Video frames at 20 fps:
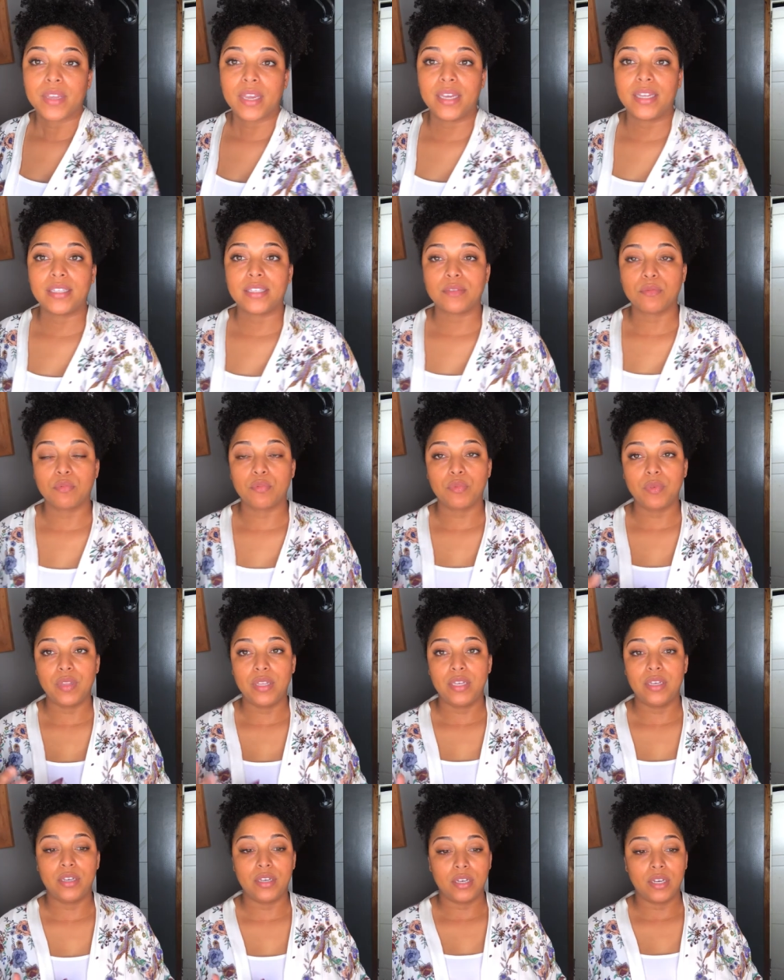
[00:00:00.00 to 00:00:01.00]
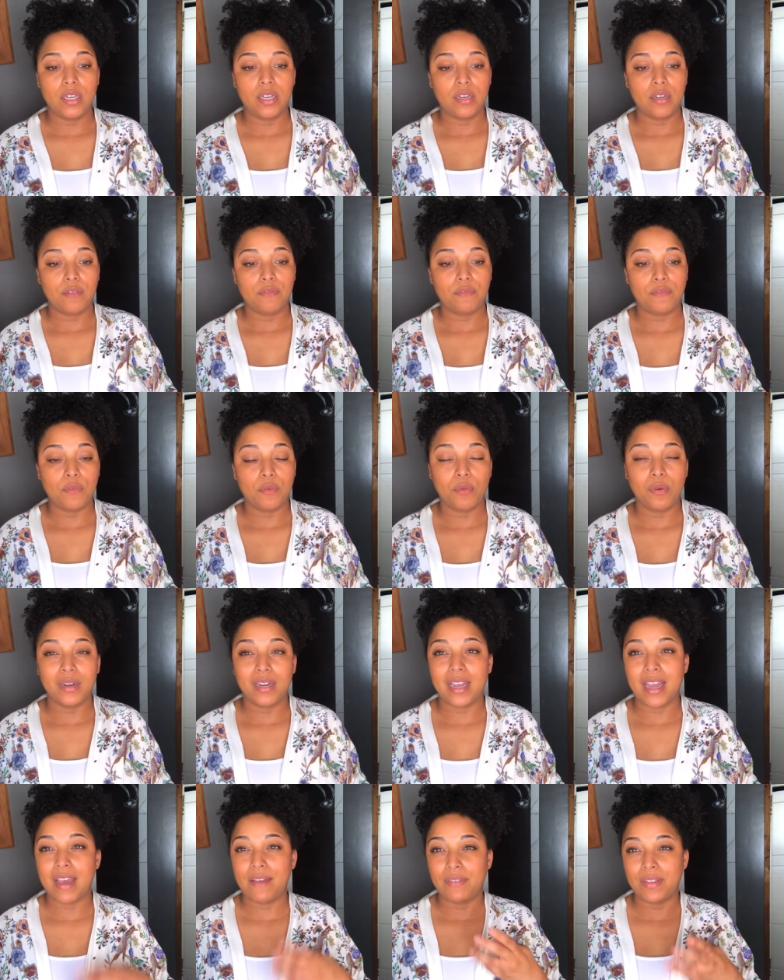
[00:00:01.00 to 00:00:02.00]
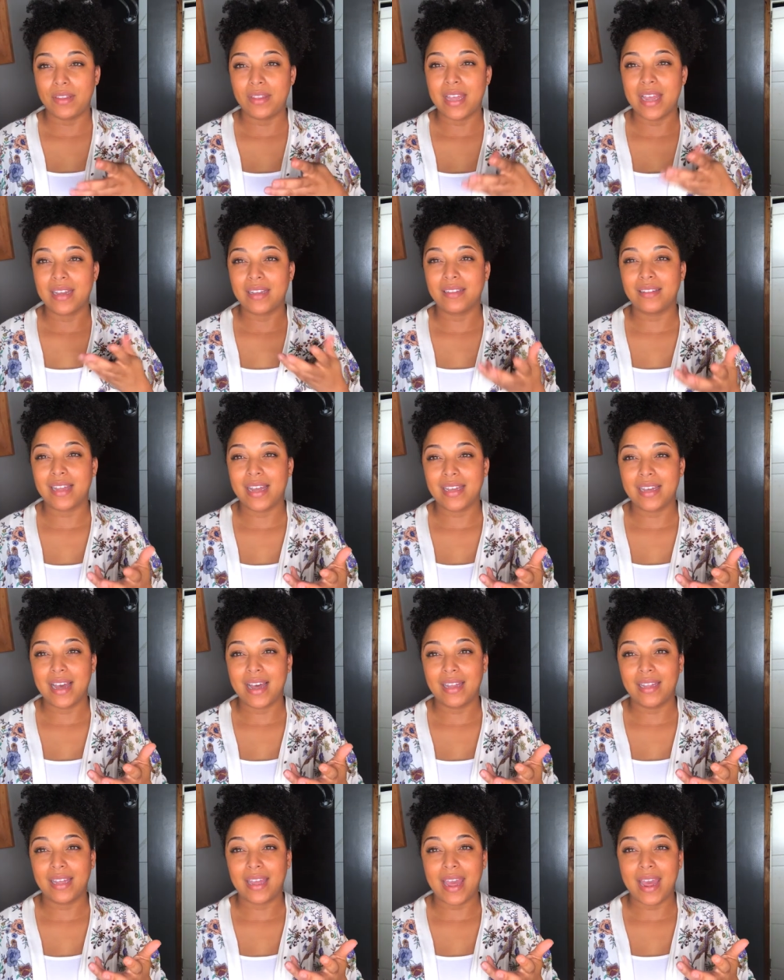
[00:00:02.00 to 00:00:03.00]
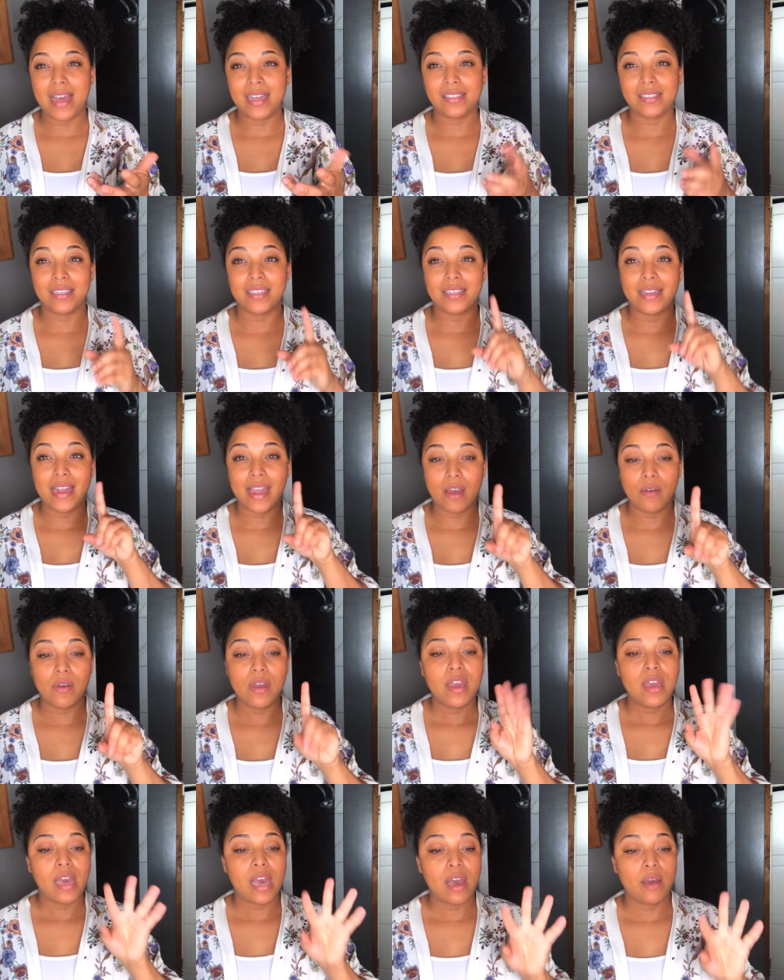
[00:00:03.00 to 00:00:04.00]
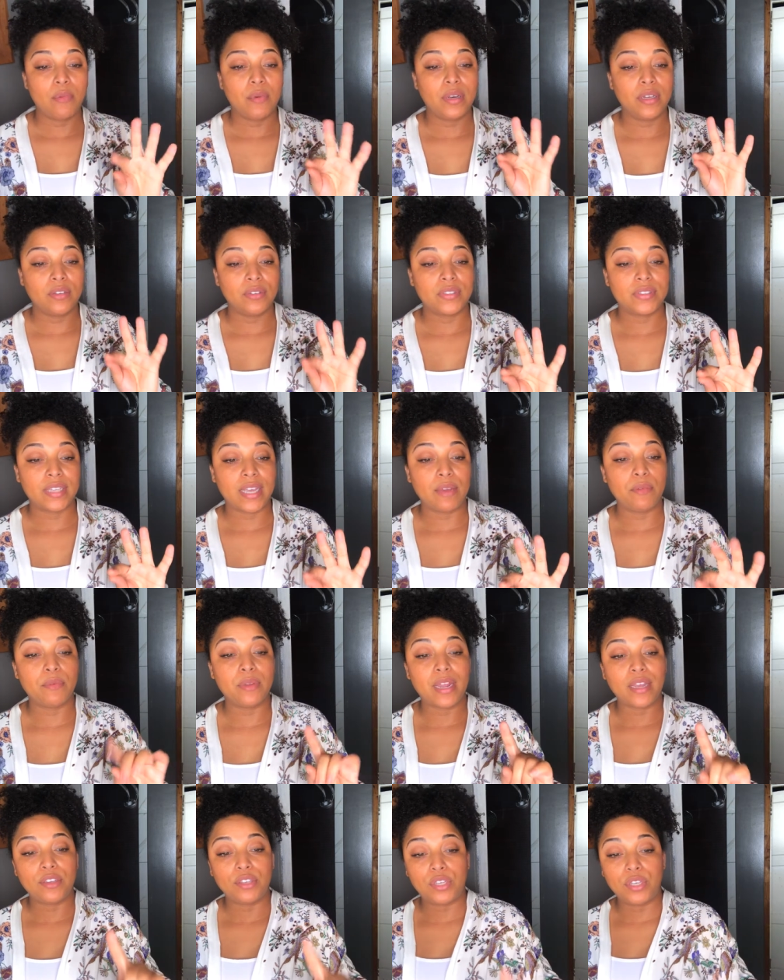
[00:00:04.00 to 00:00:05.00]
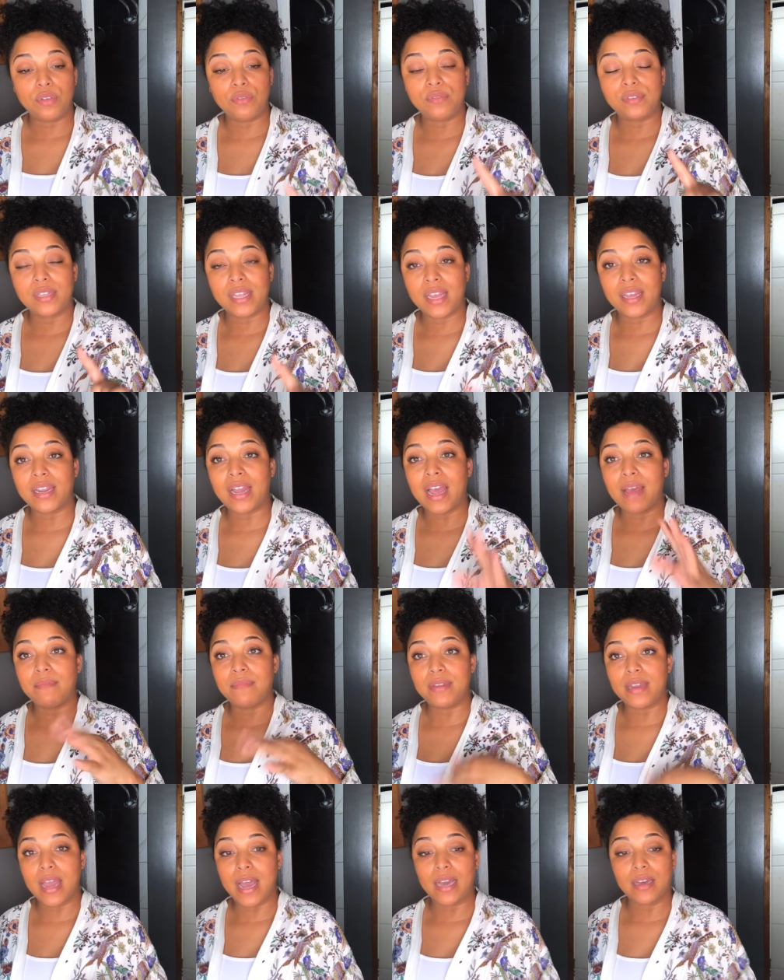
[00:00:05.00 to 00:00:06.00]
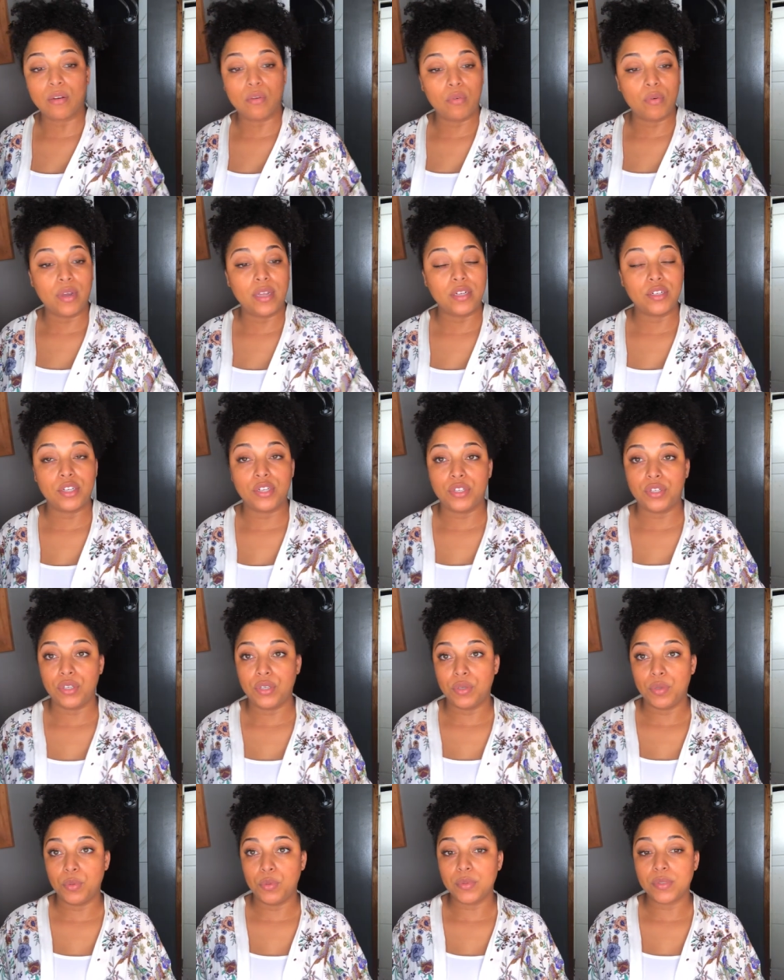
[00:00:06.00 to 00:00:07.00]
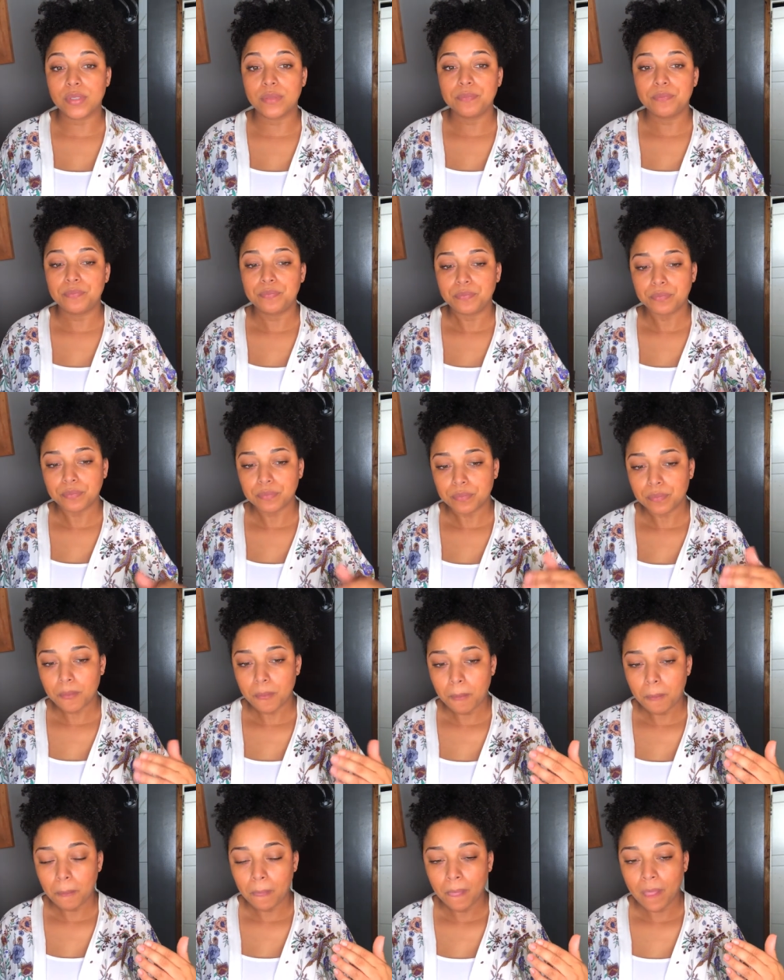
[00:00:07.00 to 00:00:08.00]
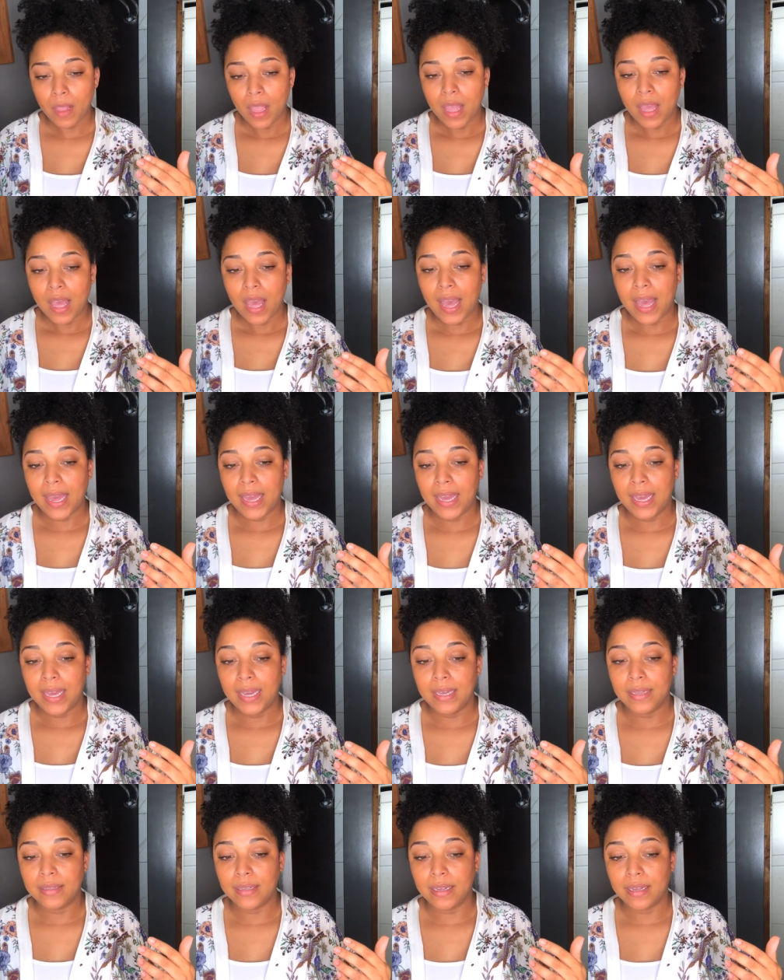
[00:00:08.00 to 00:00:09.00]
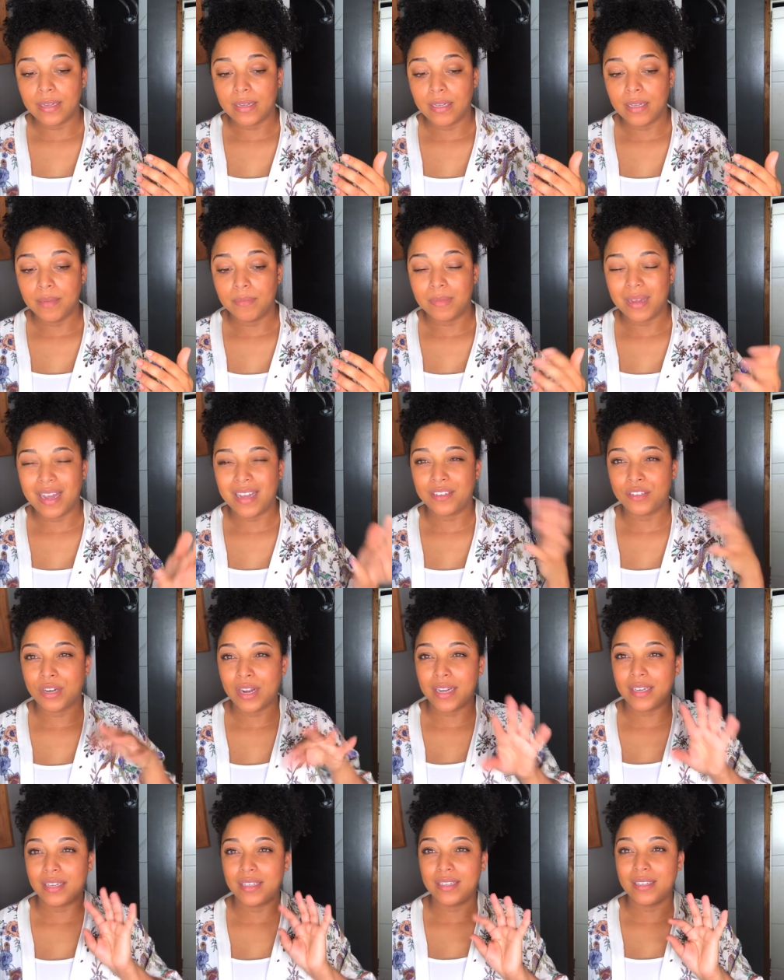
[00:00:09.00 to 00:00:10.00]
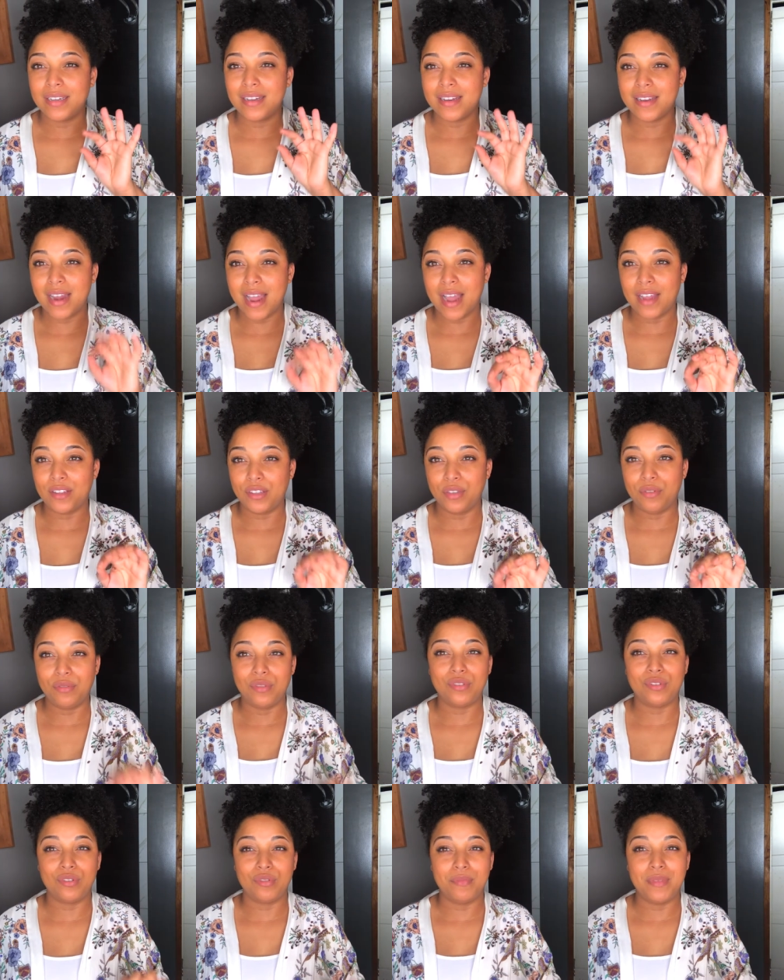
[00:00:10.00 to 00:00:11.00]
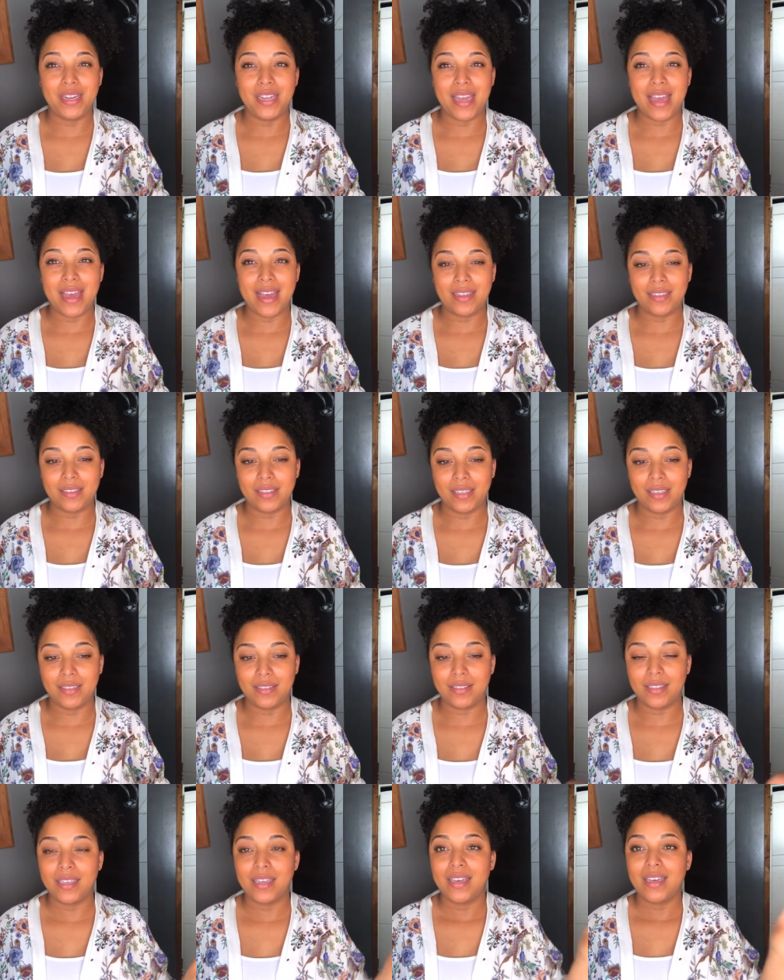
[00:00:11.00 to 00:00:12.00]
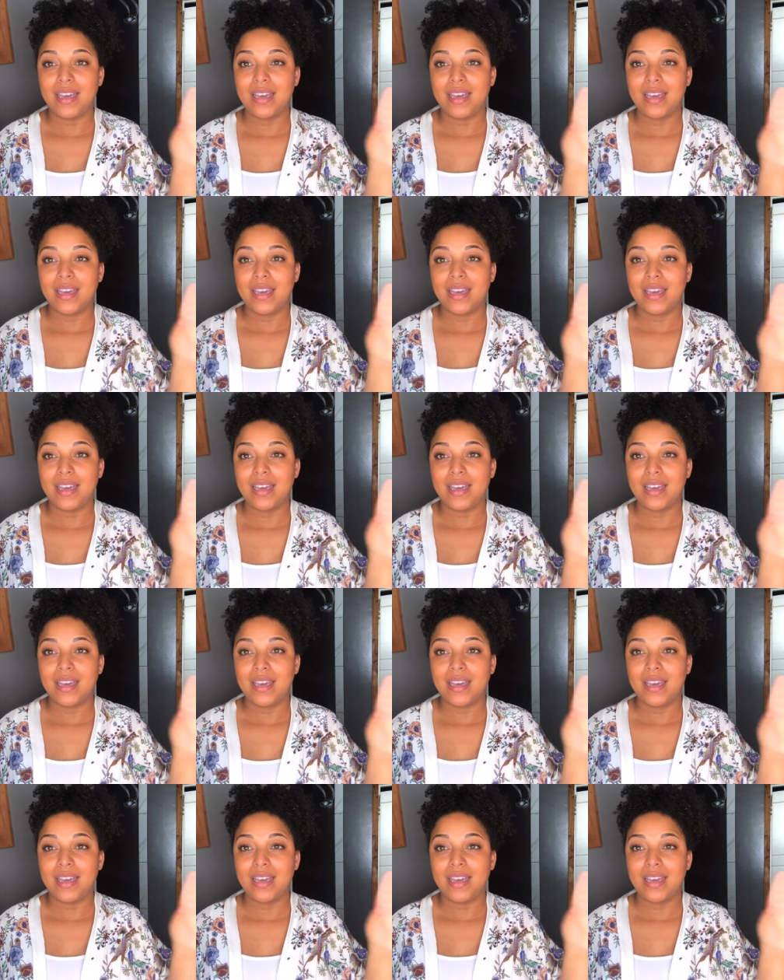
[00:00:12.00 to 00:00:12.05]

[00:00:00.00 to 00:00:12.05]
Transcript: It's really good for having that glycolic acid. Now, I will say when I use that, I'm not going to use a, um, I try to not use too many acids